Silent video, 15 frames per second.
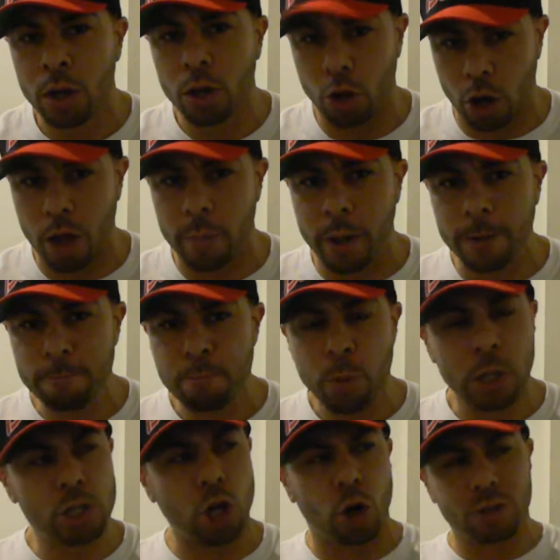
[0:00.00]
You know what I mean?
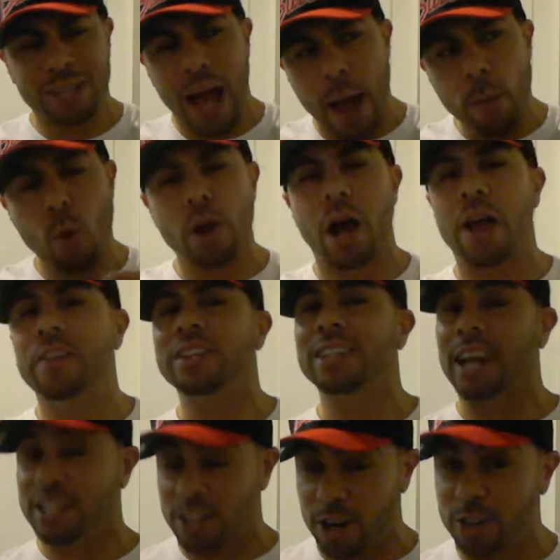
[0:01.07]
So time went on, this
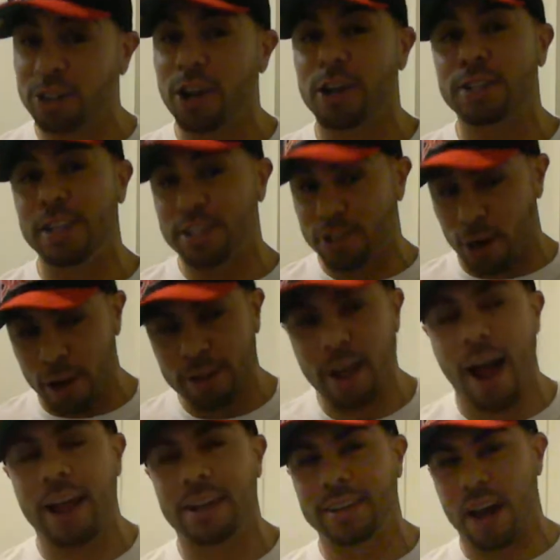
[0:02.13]
guy started
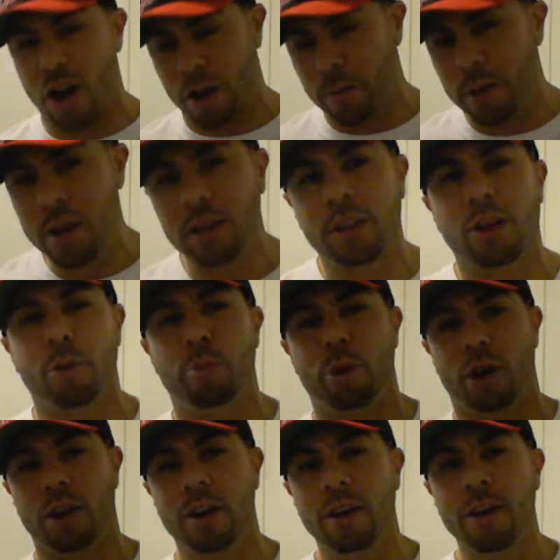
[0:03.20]
talking down to me a little
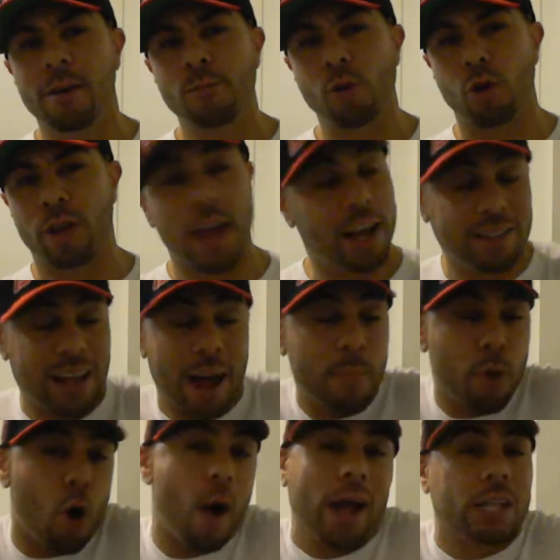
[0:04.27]
bit. Okay, because I'm
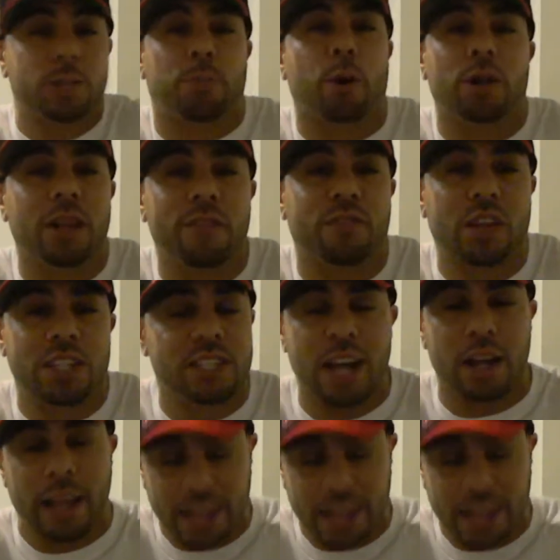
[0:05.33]
no expert in lifting stairs.